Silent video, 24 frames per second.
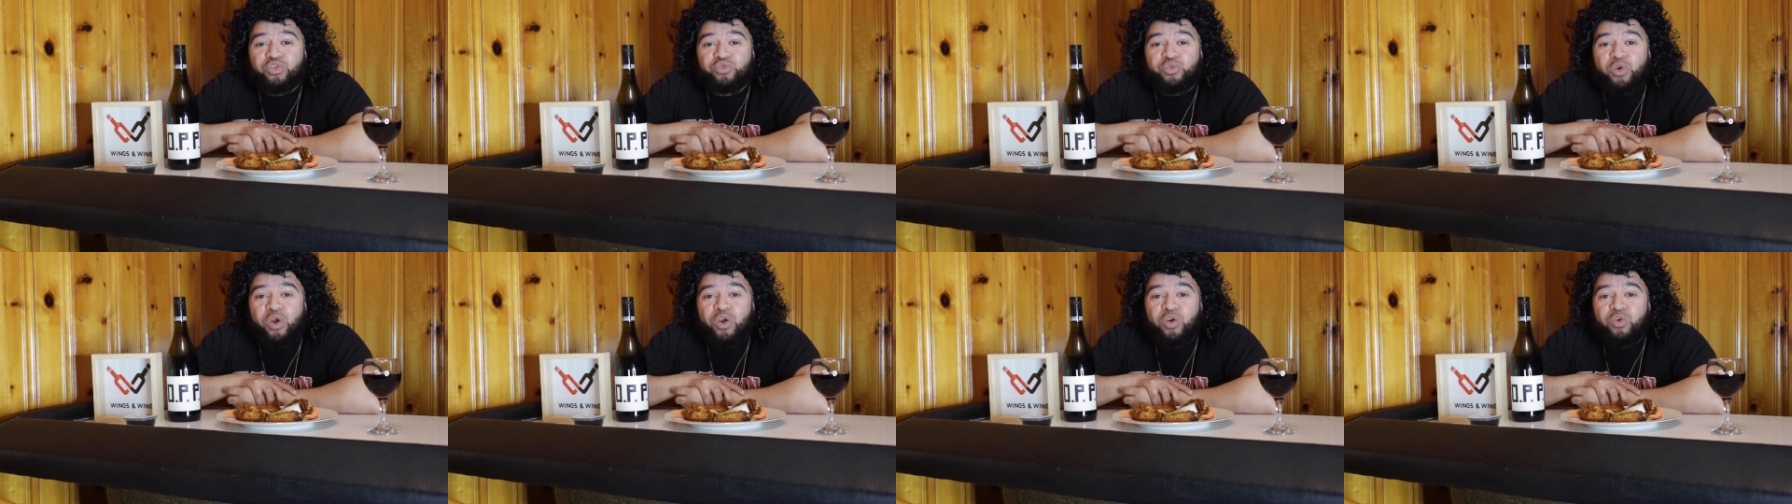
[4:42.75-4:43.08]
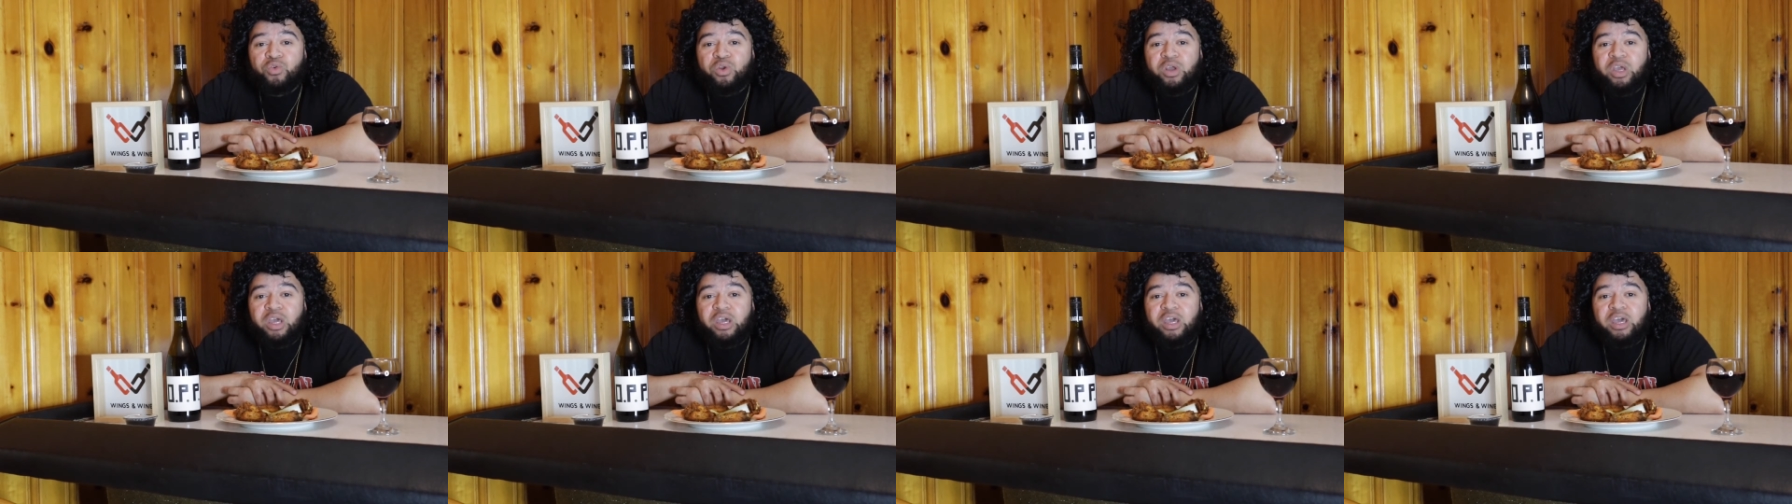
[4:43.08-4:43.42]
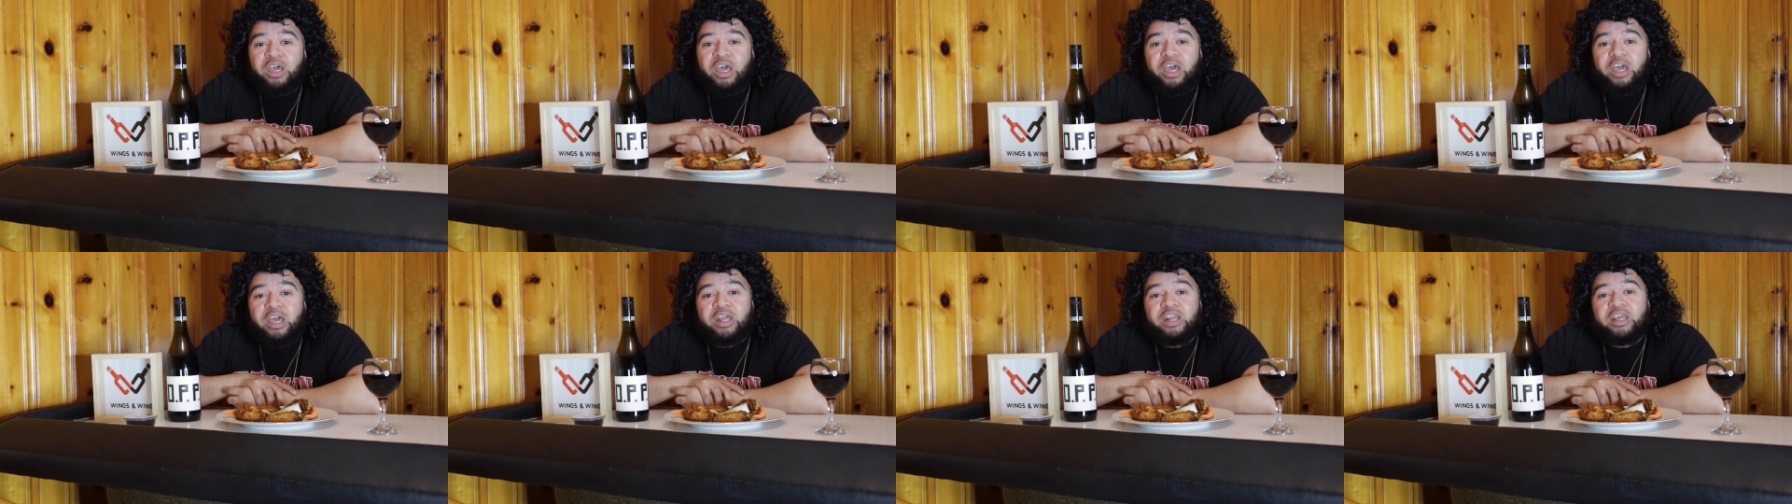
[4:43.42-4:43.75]
throne,
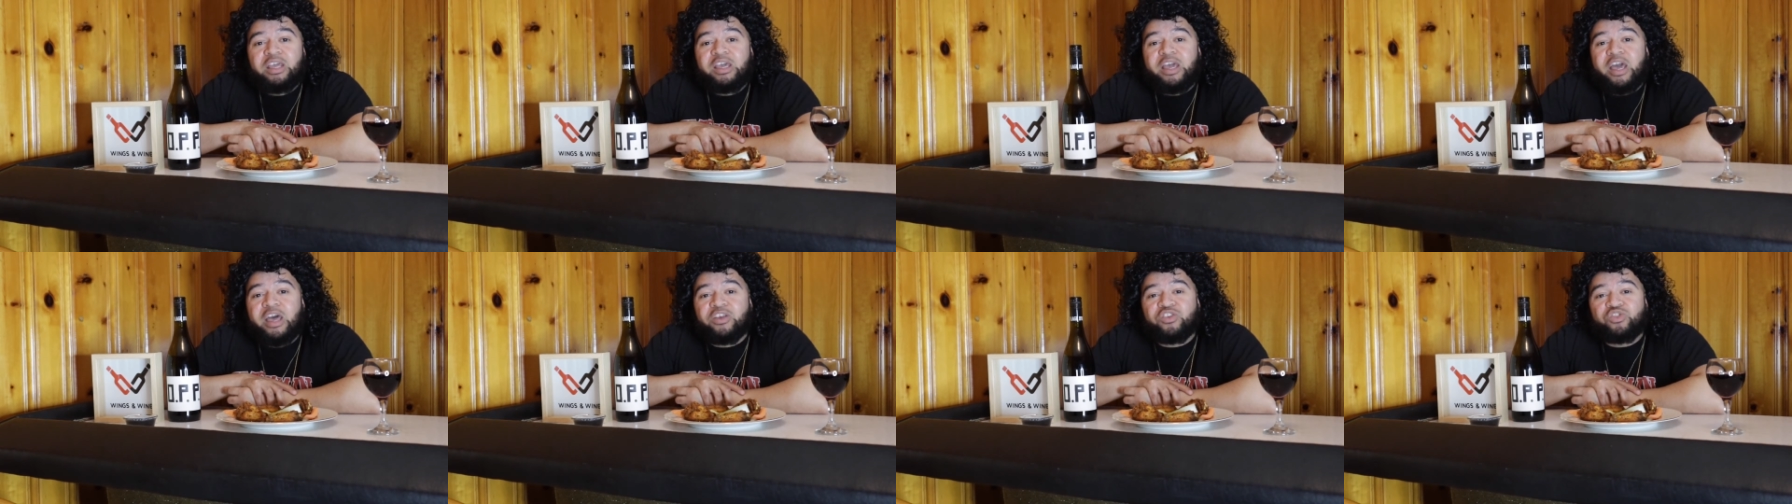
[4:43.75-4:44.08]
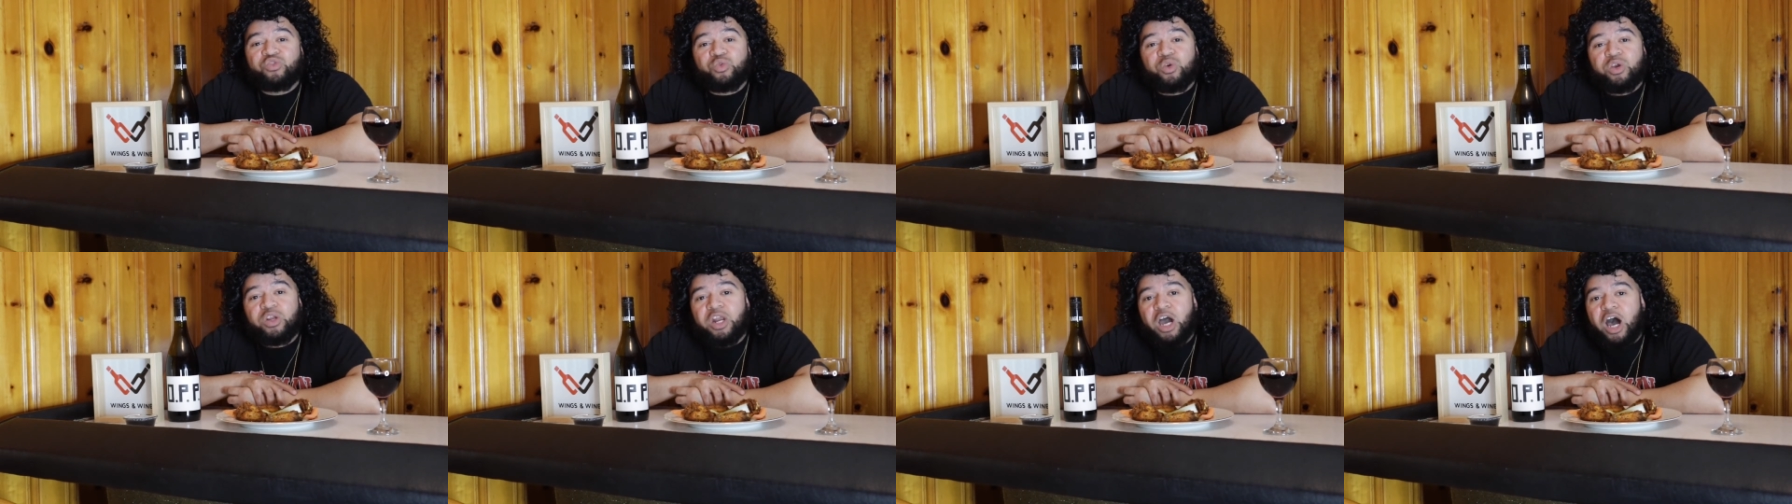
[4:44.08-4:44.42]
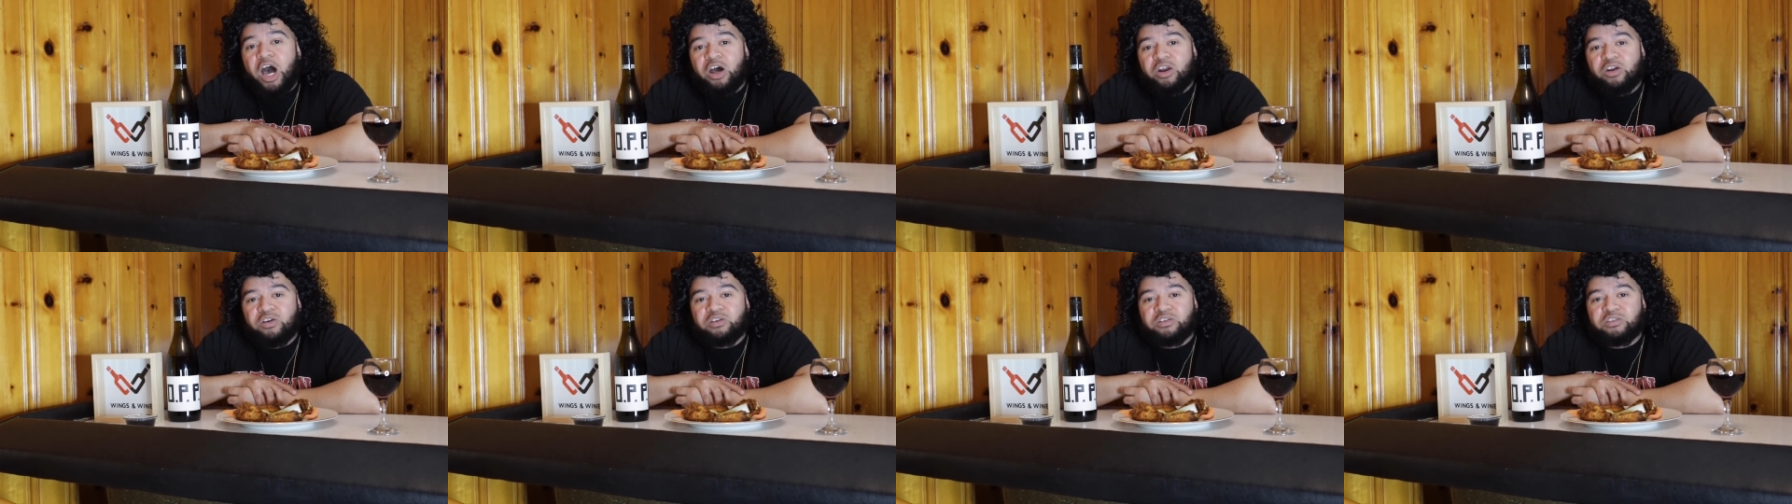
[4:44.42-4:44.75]
and he has 3
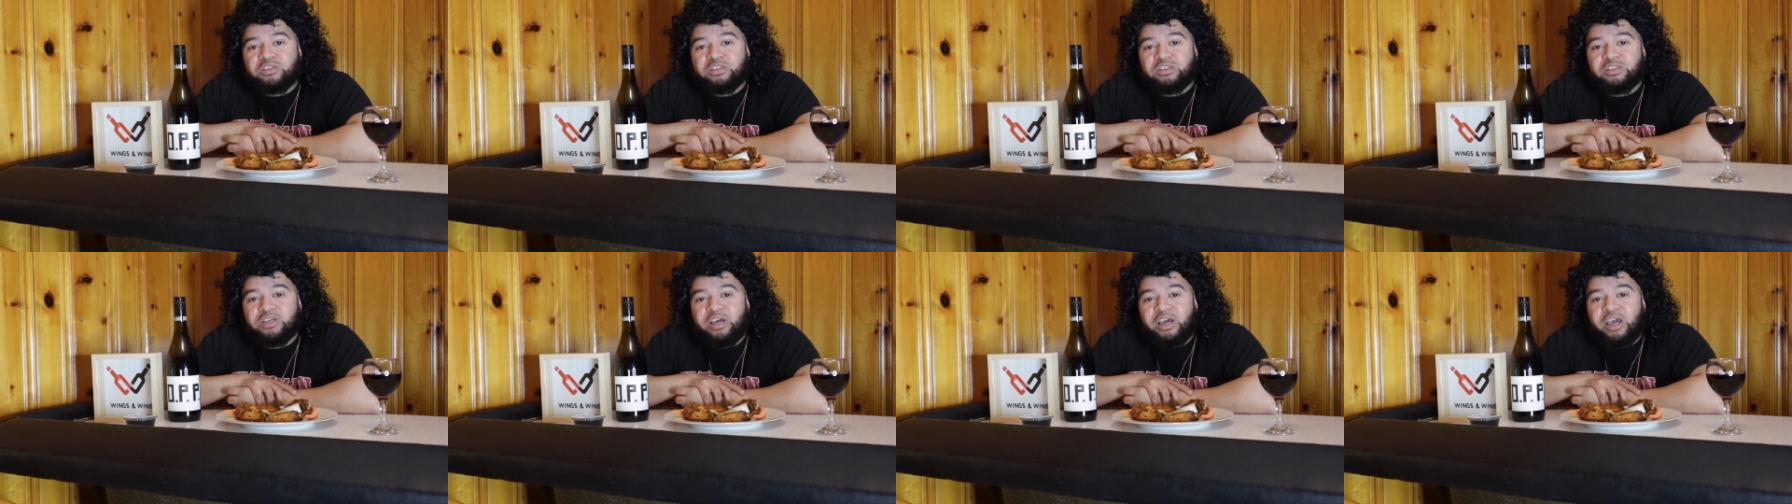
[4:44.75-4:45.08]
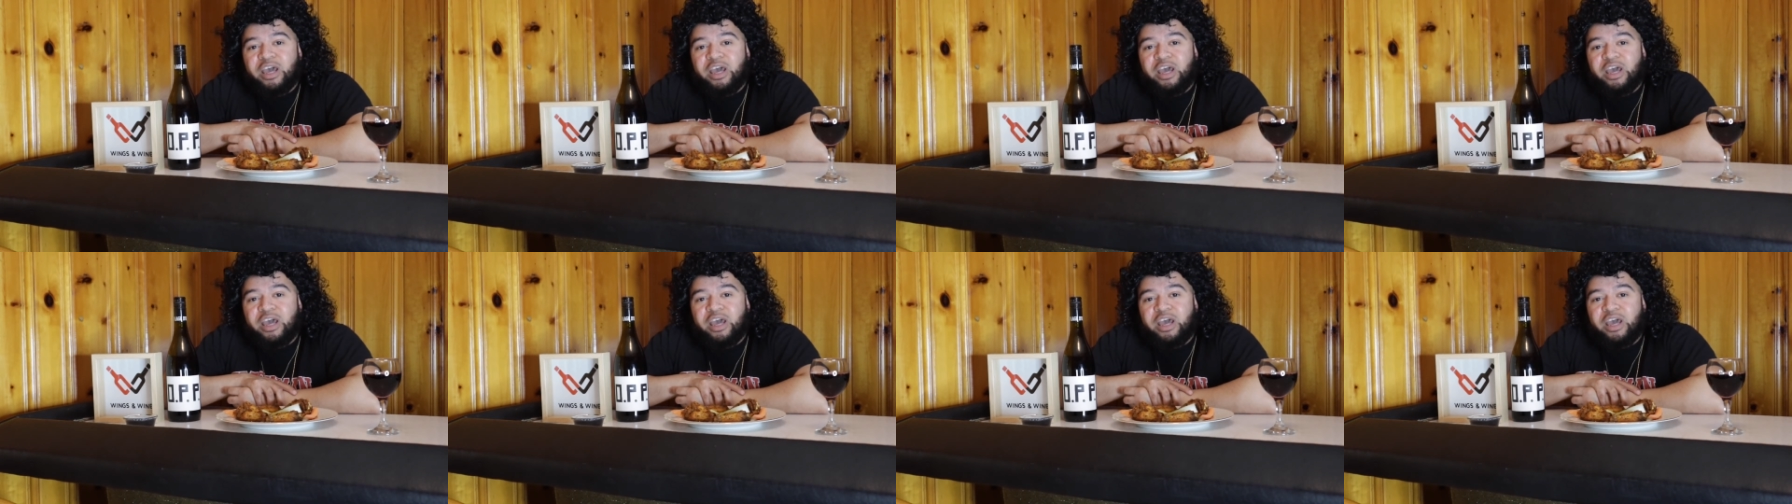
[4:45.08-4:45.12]
daughters.